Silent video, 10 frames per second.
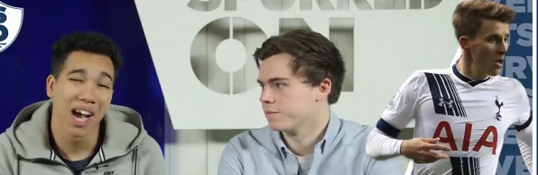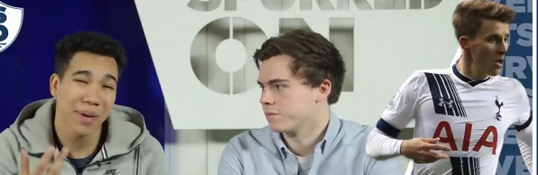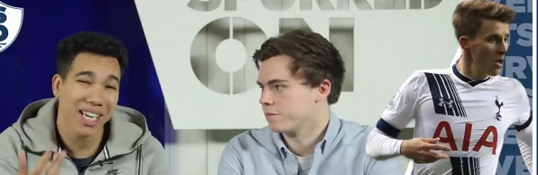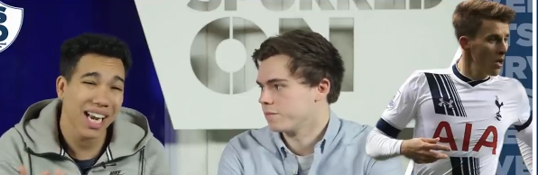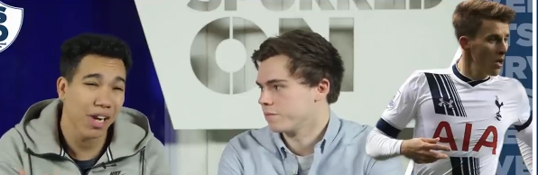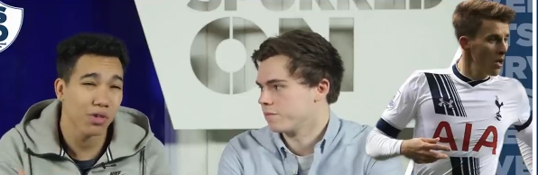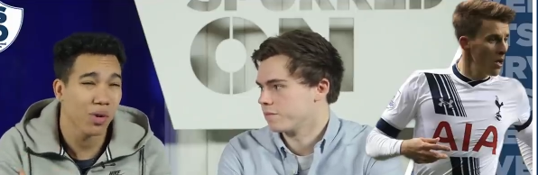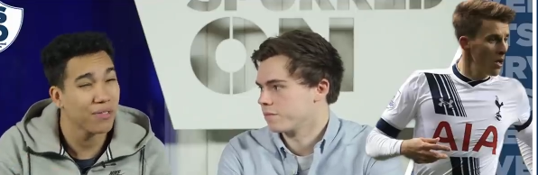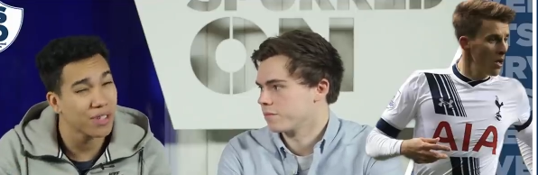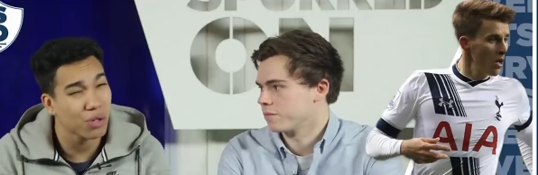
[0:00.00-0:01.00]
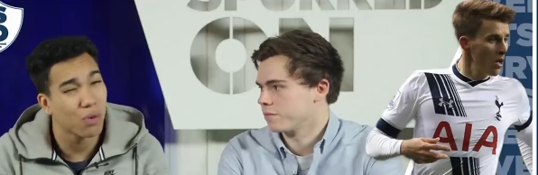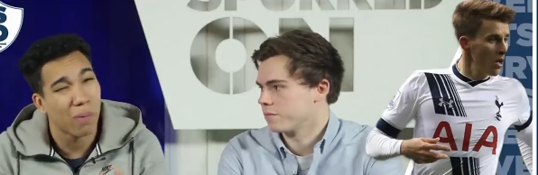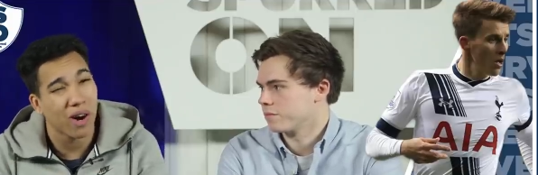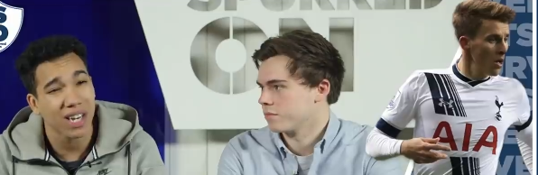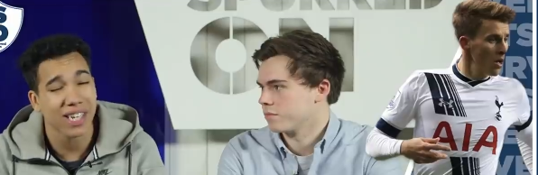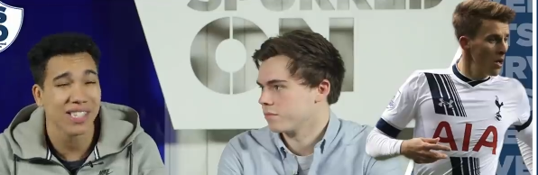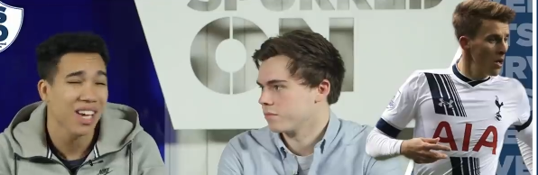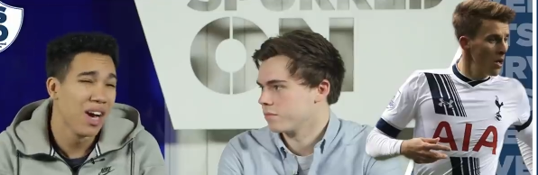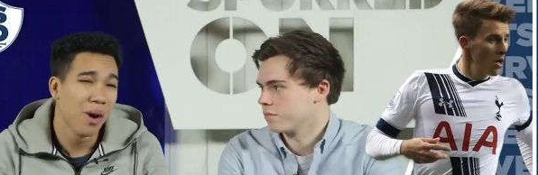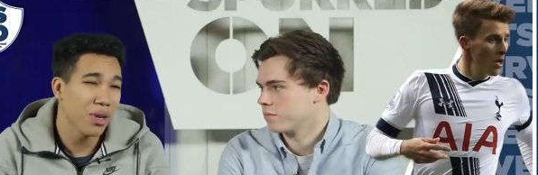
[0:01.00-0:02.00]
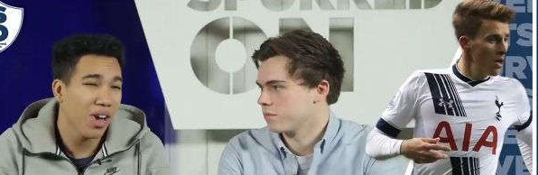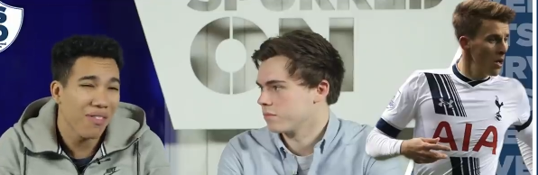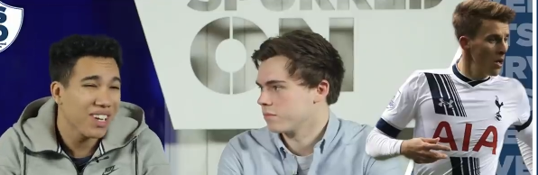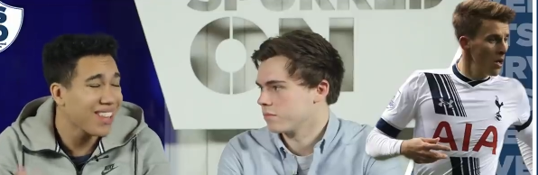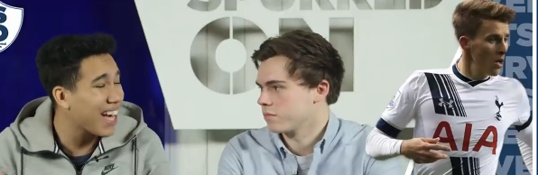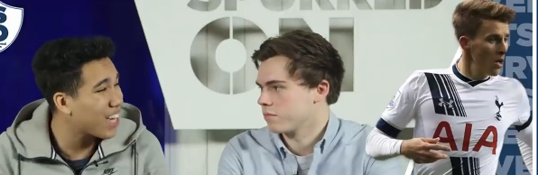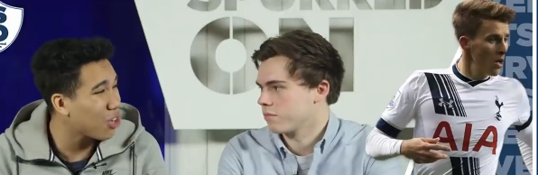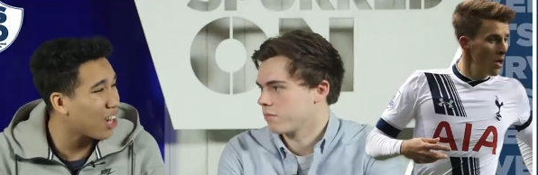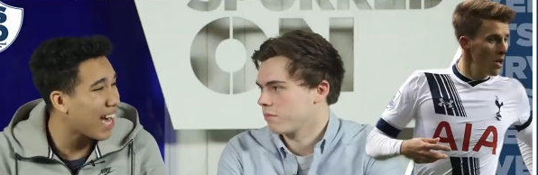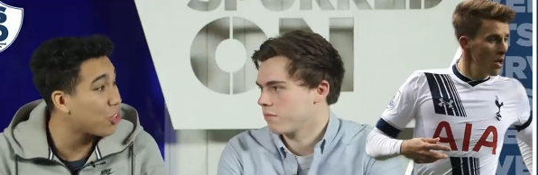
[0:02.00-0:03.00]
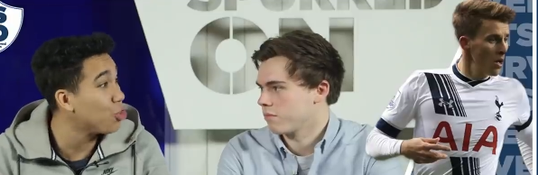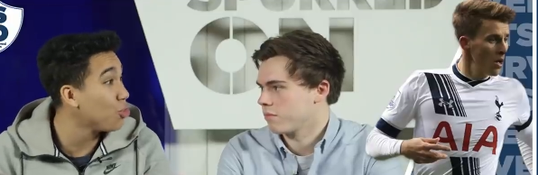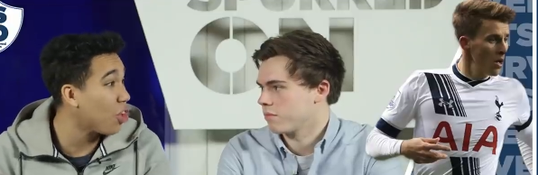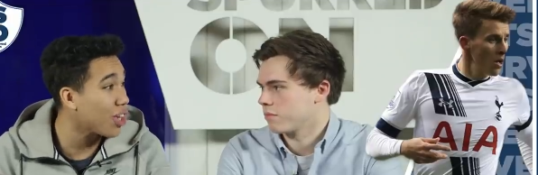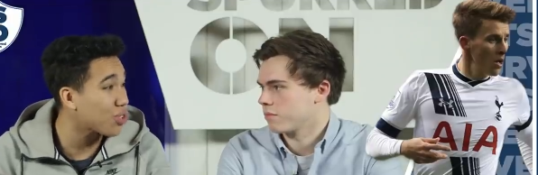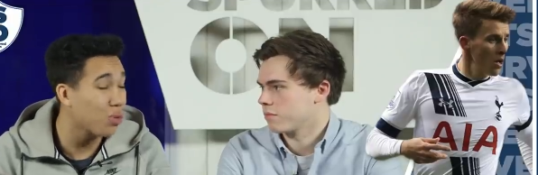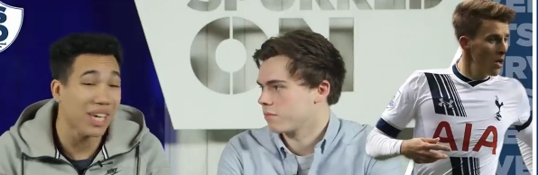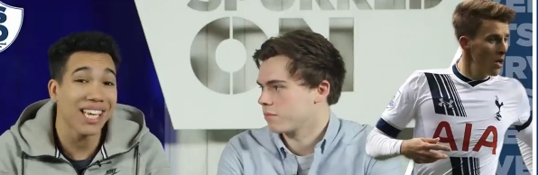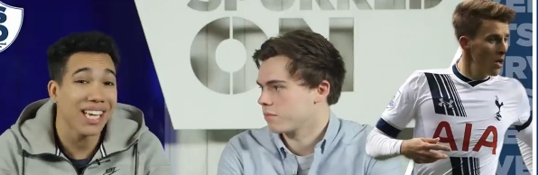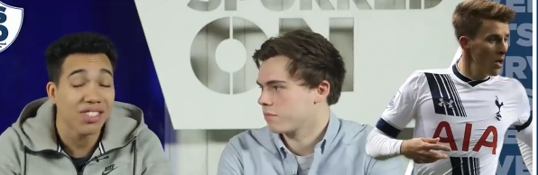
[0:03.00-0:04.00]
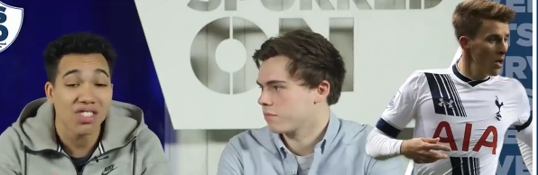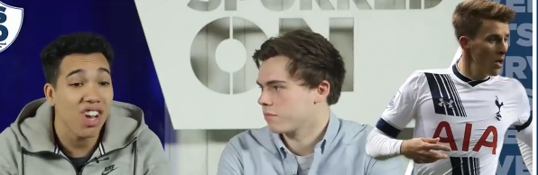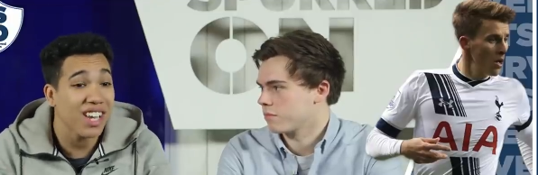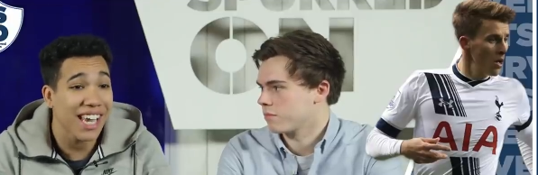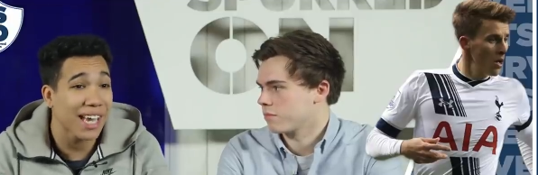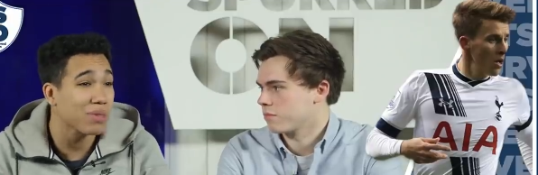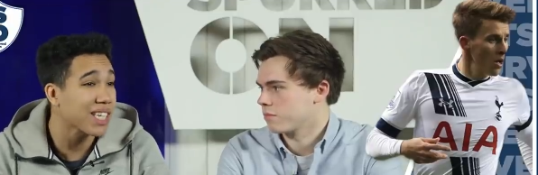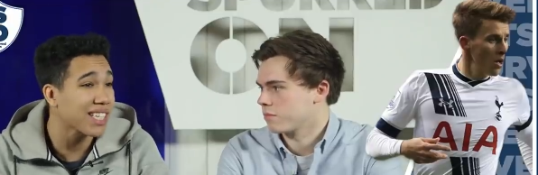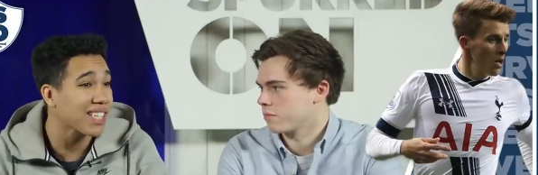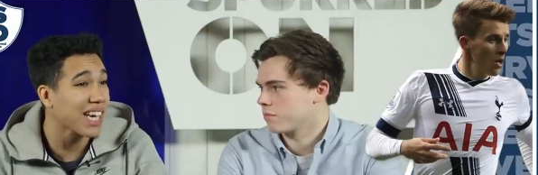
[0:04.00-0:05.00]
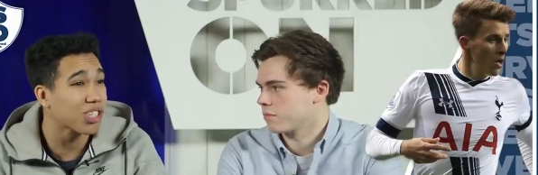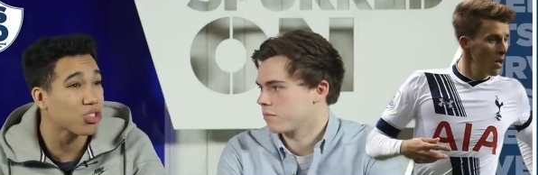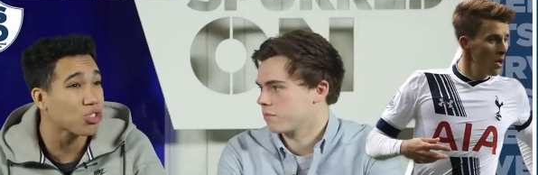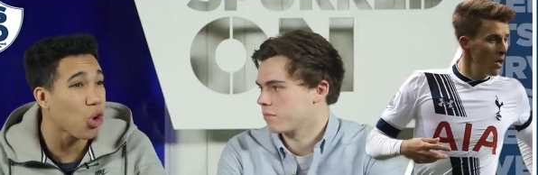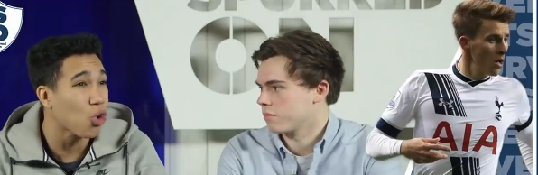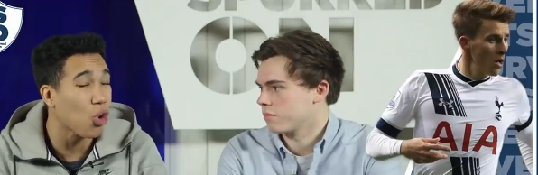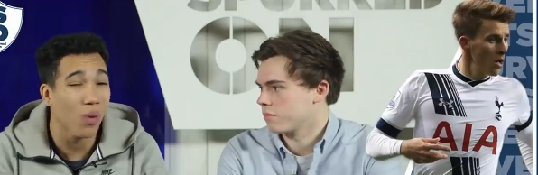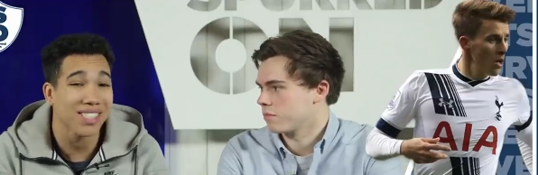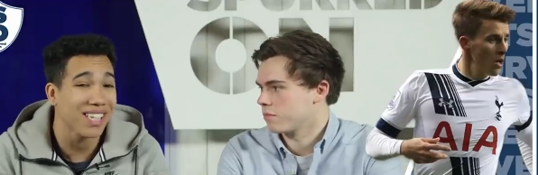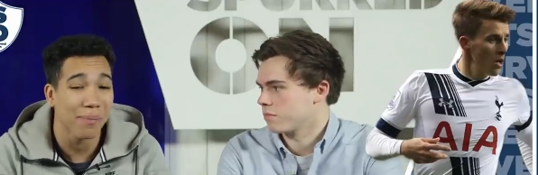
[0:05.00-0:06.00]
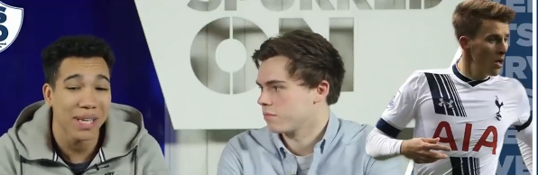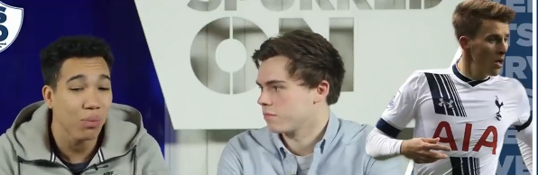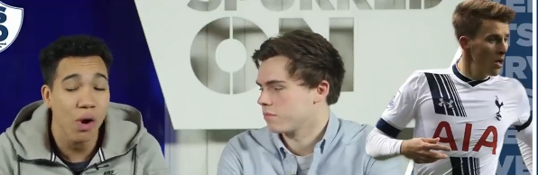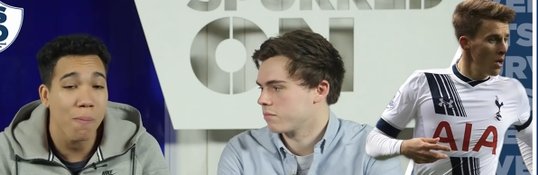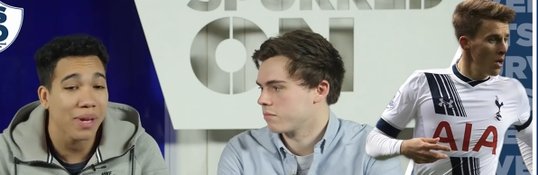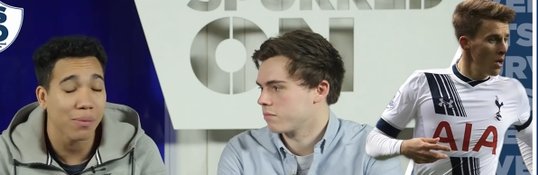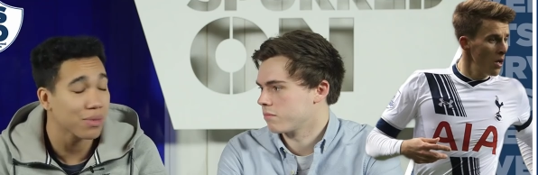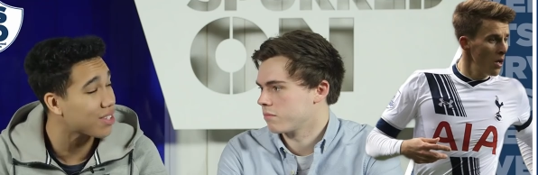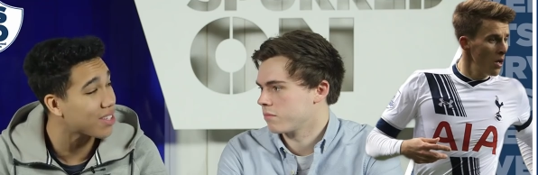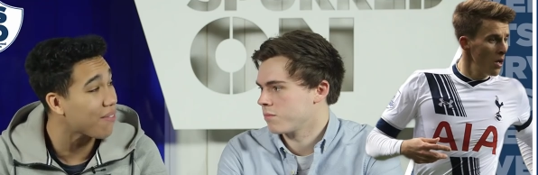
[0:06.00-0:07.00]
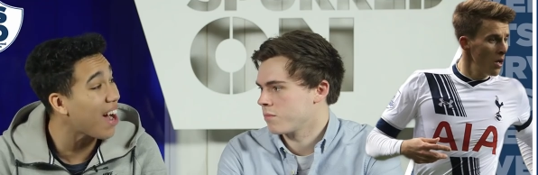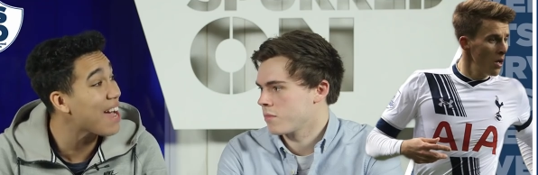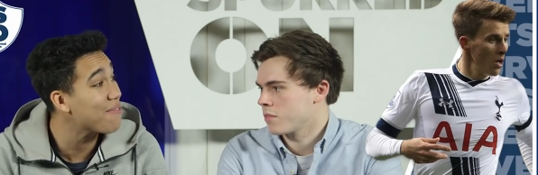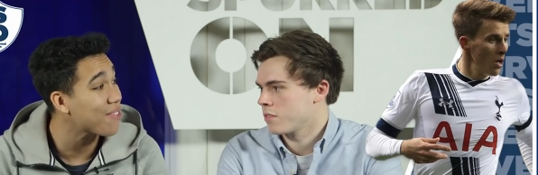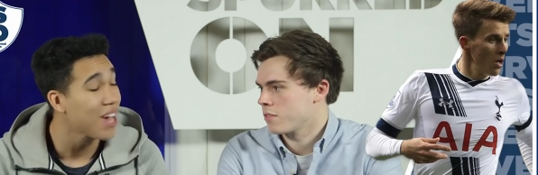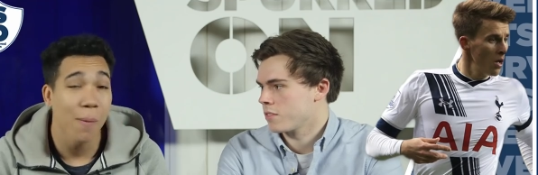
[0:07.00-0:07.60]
Speaker 1: I mean, Lukaku's quite physical. Barkley is, but other than that, they're not like Newcastle. He in certain games against like Stoke or West Ham, he won't be able to survive